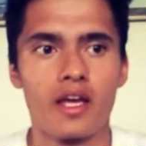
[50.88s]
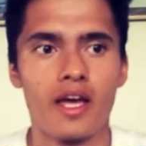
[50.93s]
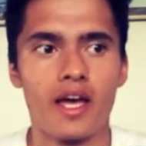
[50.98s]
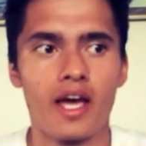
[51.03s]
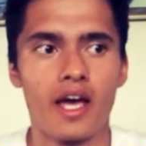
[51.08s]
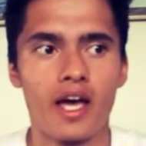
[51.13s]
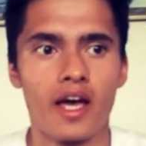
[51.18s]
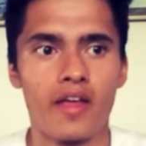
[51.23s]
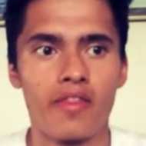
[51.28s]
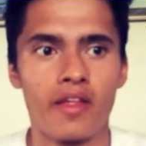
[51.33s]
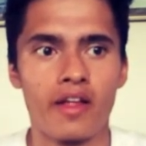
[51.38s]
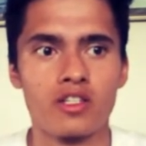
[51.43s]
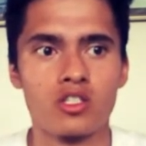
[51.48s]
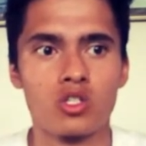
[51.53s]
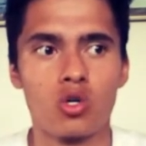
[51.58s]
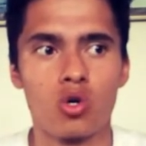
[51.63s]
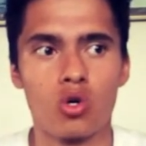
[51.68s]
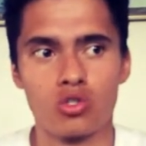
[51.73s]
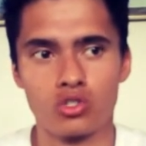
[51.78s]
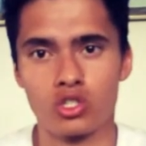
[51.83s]
And that's
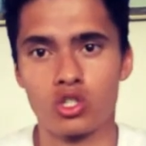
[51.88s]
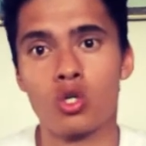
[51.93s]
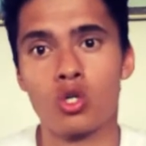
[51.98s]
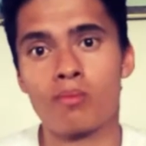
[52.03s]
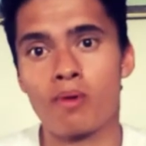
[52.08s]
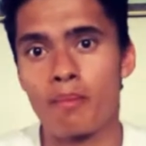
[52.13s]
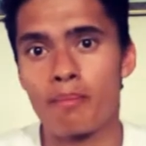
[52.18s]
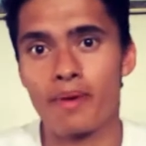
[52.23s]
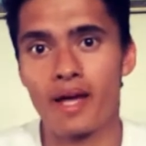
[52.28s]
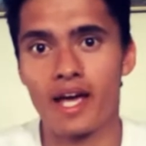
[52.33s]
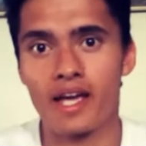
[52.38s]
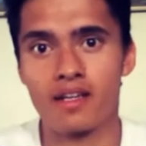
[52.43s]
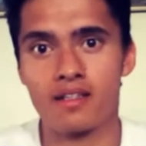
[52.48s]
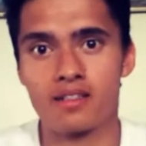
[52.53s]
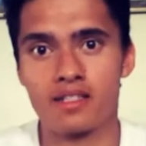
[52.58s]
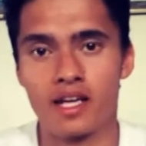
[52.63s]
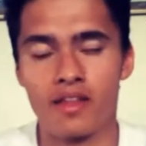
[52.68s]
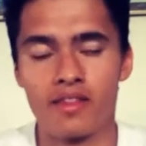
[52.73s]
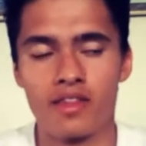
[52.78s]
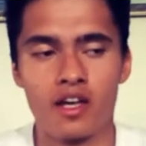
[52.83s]
causing all my pain
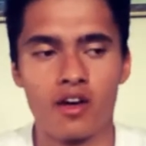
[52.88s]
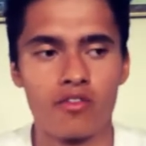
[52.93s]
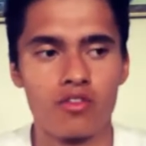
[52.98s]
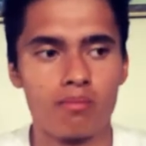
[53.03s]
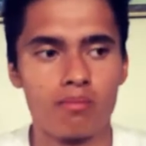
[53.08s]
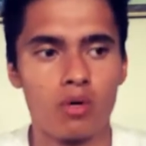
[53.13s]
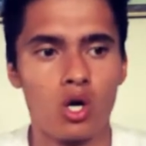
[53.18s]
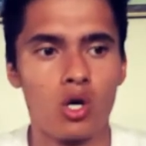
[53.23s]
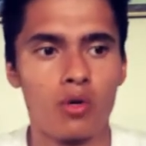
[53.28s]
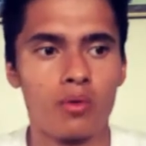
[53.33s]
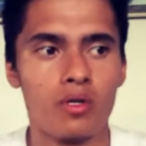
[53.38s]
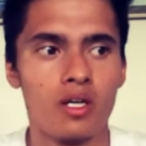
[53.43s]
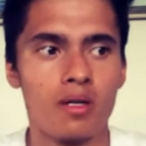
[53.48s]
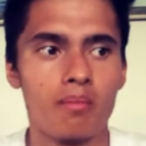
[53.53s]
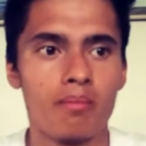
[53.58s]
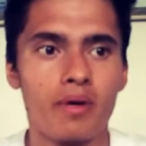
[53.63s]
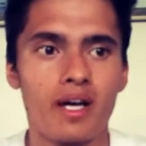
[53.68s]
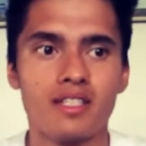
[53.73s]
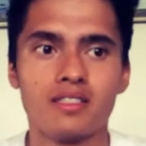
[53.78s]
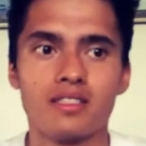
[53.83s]
down there at the moment.
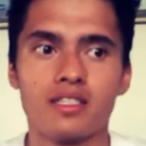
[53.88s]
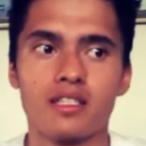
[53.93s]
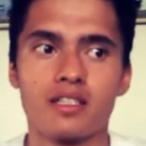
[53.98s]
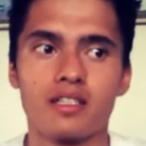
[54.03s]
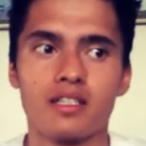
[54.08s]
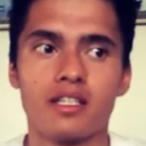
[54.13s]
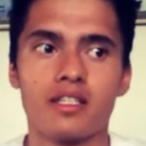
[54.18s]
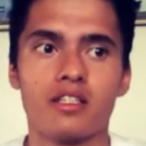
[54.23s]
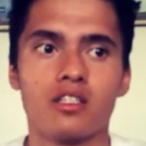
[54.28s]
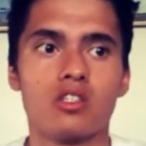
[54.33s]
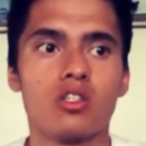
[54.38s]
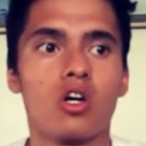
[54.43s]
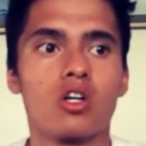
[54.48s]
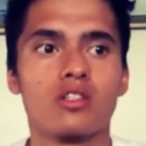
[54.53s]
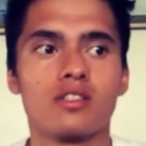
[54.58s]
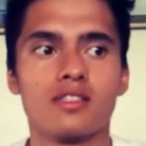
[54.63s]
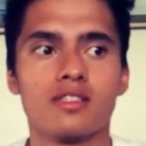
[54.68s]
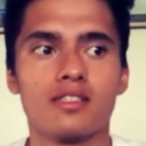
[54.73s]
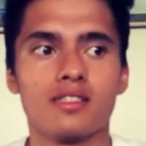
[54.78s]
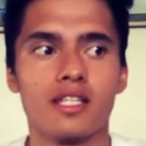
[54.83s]
And basically the
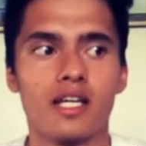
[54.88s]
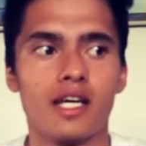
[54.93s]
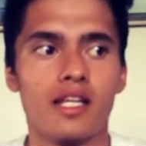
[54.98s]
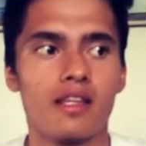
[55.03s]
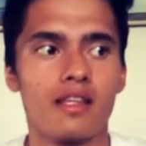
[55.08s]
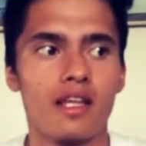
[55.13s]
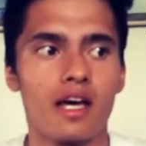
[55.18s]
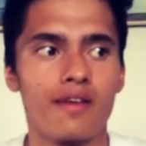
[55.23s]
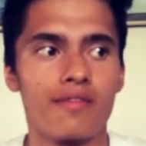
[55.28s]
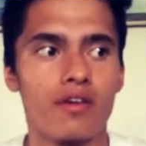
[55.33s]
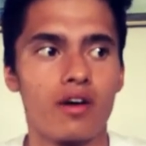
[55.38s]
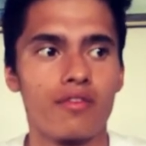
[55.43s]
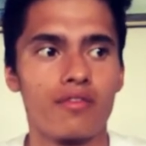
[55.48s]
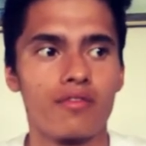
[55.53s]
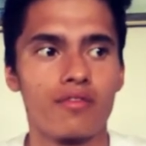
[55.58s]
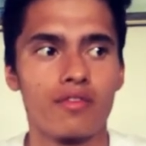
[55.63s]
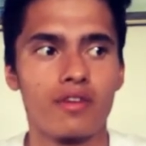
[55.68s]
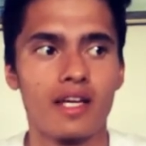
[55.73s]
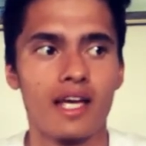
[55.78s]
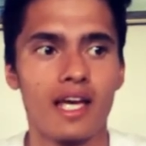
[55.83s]
doctor said that if
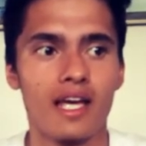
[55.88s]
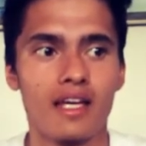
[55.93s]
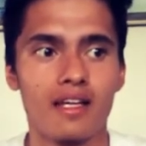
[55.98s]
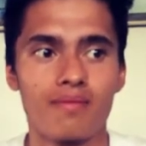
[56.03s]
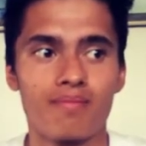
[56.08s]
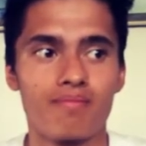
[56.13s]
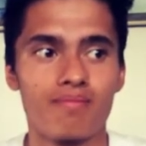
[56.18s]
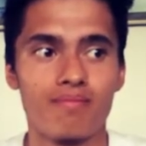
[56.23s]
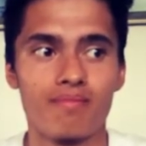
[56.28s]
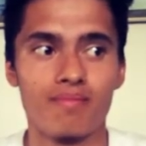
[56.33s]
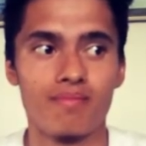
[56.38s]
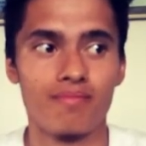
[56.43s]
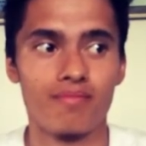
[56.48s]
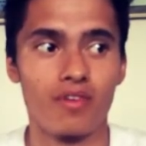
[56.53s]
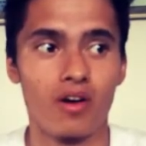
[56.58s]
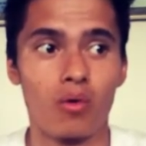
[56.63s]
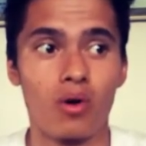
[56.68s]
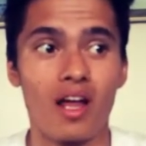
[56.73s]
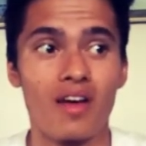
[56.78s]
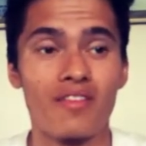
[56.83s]

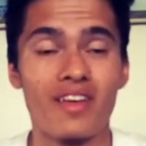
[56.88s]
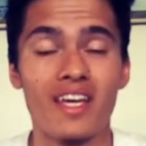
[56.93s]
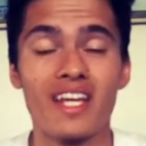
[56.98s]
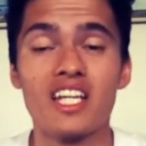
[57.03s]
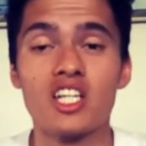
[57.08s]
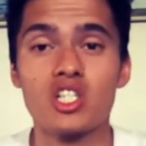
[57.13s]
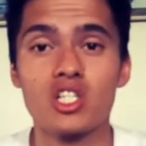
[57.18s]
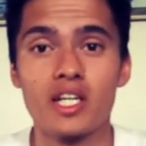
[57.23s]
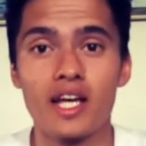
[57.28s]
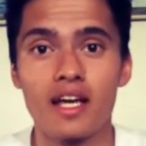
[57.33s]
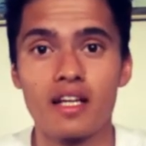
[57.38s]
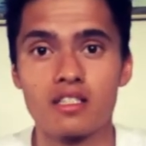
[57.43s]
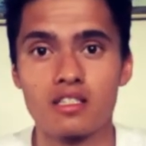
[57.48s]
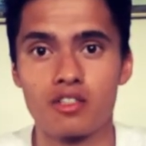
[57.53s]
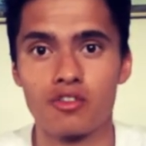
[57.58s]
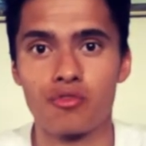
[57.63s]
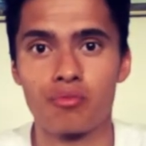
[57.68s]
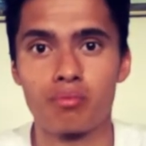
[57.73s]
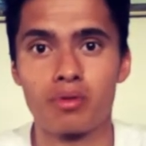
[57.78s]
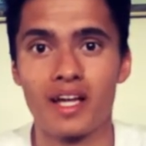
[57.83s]
I won't have any chance
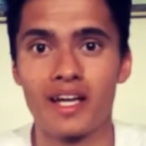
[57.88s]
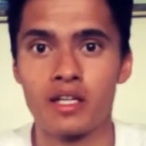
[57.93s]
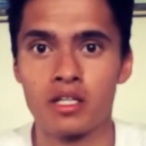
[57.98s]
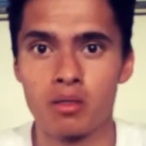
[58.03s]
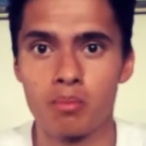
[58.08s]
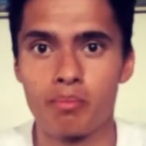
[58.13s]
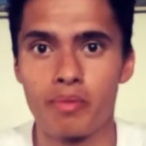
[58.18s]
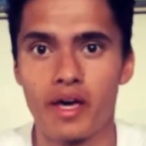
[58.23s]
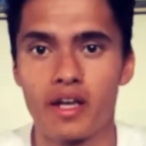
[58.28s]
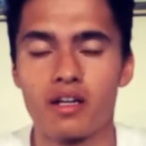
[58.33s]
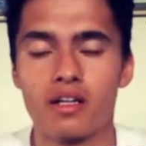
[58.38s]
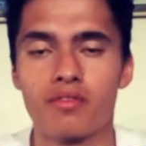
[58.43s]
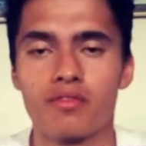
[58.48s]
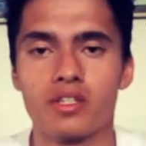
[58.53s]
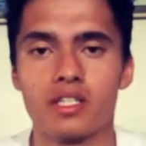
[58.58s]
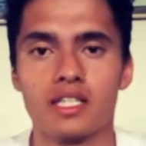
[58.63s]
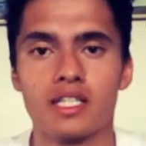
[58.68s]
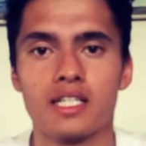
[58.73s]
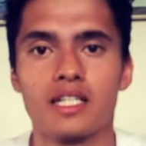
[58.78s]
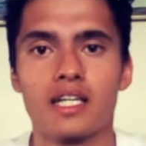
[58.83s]
of playing
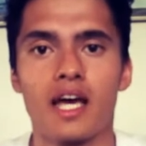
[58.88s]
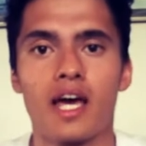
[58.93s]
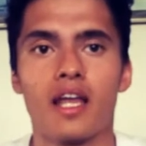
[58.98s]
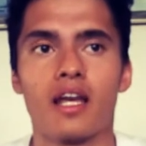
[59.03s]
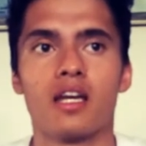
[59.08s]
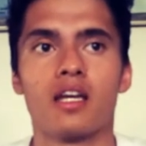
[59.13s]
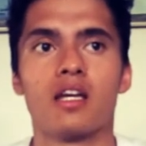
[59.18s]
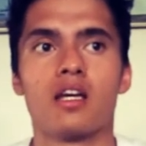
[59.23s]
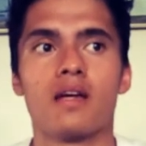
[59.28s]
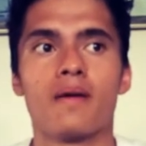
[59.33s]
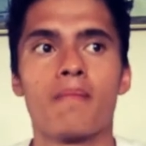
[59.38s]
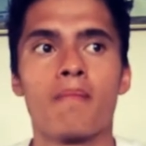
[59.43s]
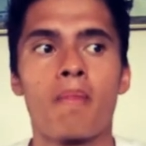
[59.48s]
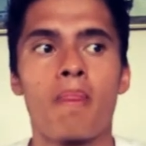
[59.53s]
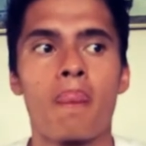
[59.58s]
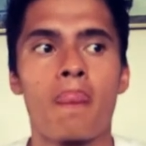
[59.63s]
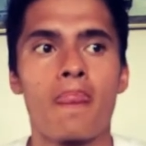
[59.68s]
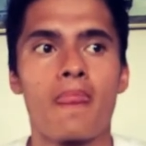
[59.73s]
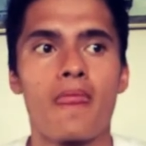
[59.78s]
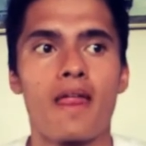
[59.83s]
competitively again,
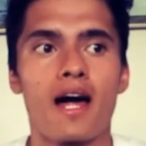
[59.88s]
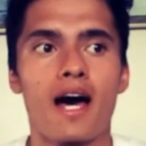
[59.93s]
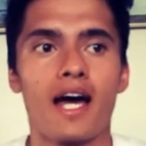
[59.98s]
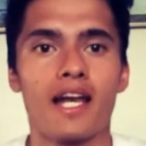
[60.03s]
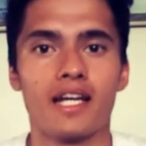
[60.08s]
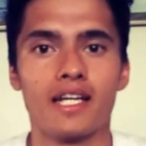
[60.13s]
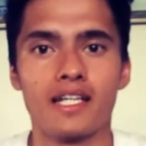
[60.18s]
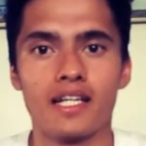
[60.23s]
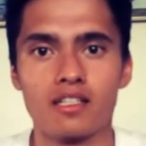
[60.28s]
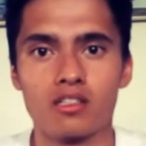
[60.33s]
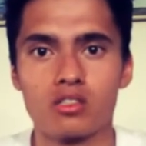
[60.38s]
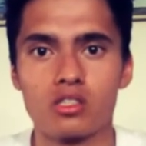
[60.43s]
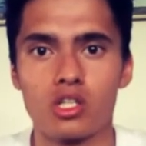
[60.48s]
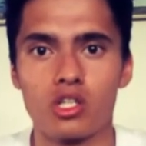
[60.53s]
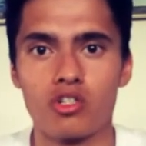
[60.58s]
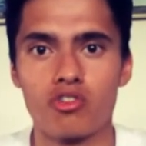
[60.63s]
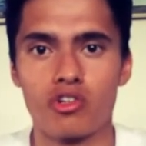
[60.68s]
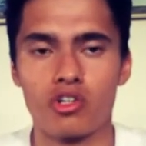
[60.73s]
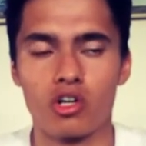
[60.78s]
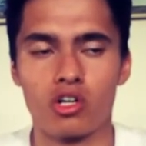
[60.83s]
I need to get
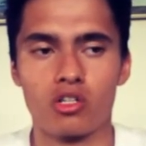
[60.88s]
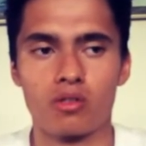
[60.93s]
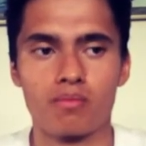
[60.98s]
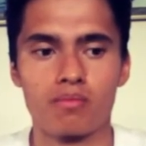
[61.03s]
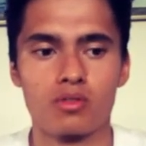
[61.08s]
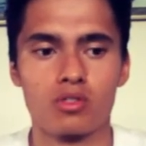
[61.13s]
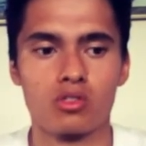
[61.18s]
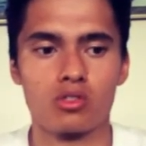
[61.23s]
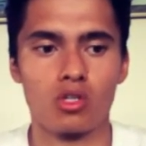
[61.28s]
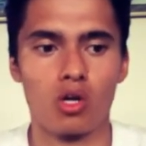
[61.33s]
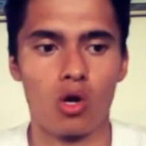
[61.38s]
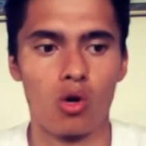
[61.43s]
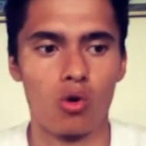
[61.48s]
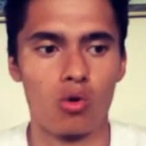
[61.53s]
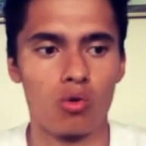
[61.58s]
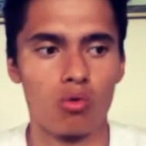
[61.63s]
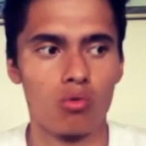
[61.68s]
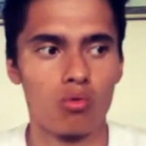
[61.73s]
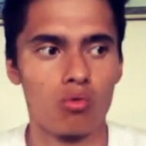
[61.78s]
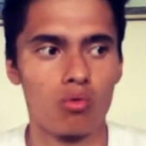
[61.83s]
surgery on it.
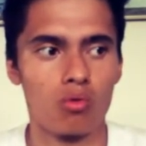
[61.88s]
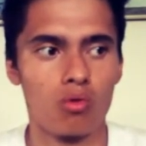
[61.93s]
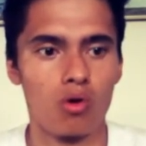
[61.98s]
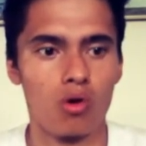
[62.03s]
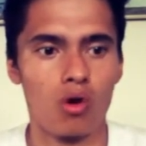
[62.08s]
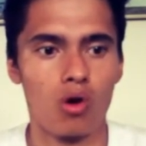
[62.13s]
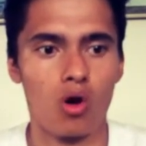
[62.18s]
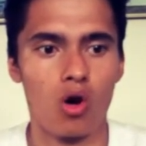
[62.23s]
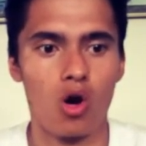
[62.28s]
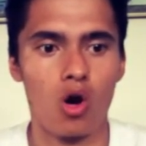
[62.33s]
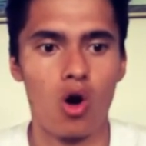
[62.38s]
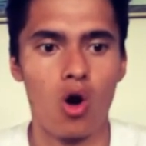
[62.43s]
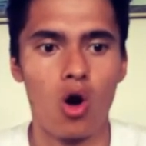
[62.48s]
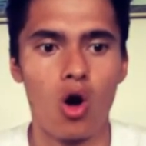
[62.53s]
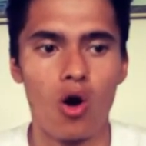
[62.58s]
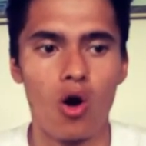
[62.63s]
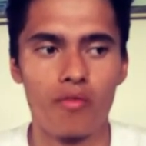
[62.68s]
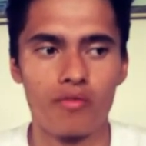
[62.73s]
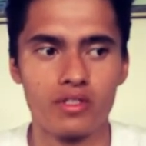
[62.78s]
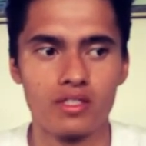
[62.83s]
So
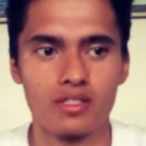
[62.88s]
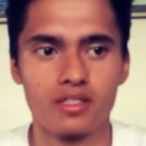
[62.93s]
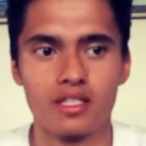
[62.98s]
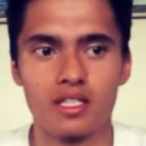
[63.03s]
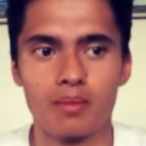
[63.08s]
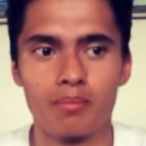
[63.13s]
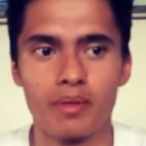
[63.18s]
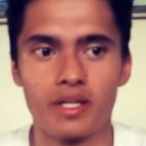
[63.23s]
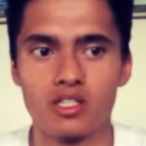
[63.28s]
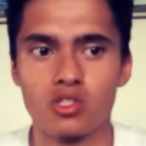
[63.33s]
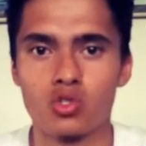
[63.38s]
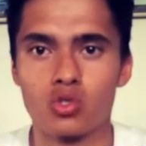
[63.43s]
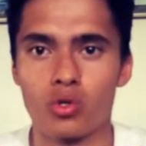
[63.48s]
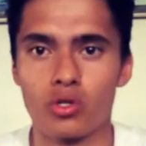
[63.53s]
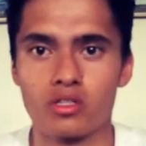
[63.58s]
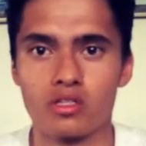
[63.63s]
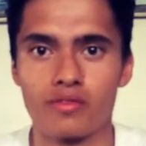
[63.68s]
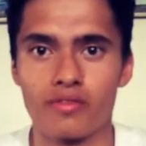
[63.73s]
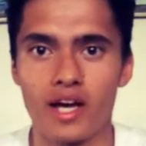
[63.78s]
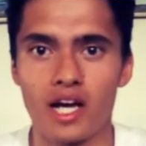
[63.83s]
obviously the best choice of